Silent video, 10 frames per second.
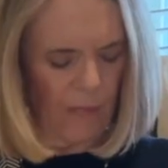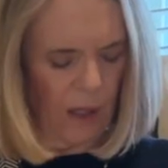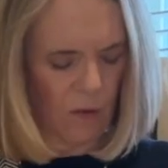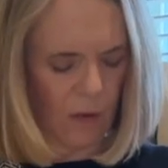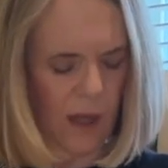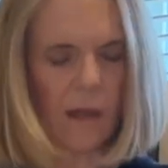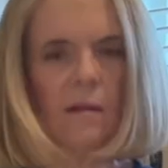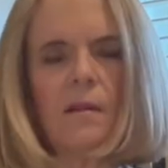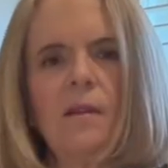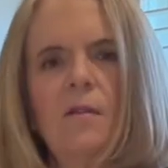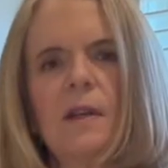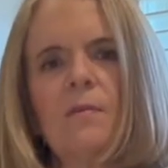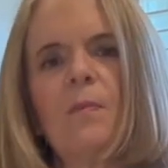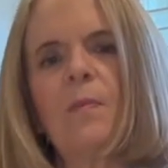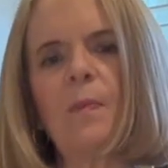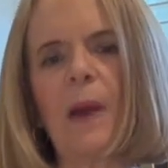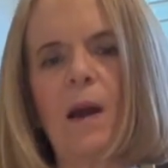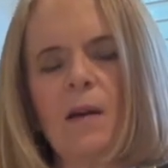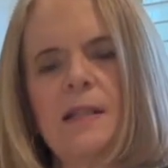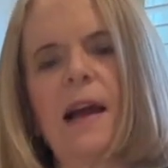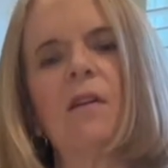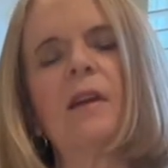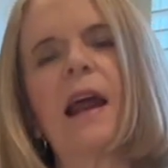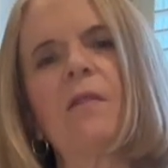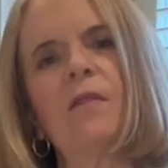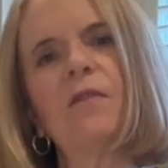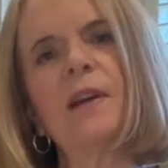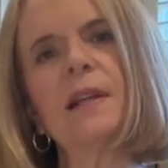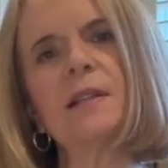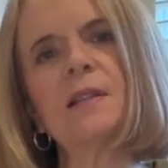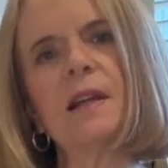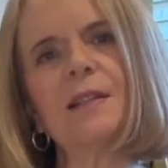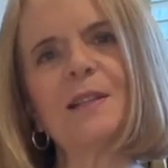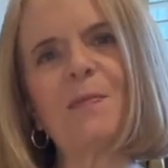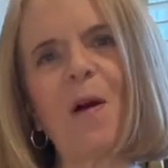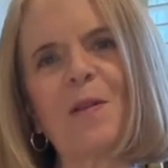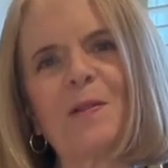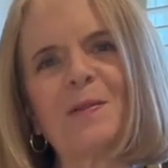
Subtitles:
you can pare it down and have it fit in a slightly smaller